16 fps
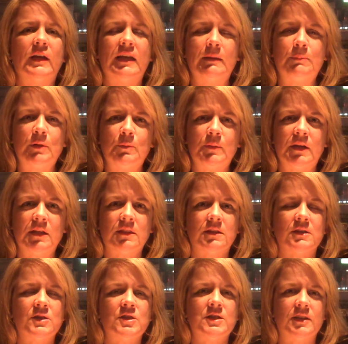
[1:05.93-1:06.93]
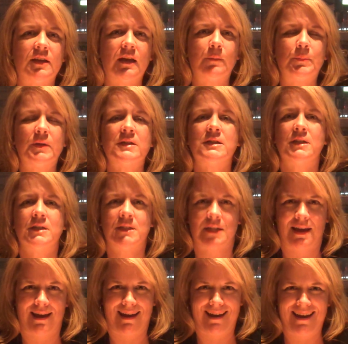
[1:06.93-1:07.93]
implement this step
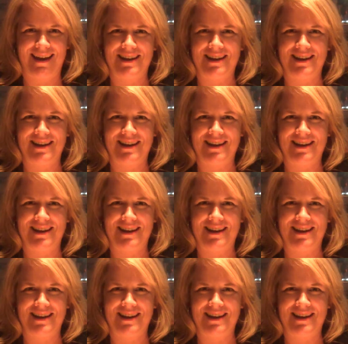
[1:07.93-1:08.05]
today.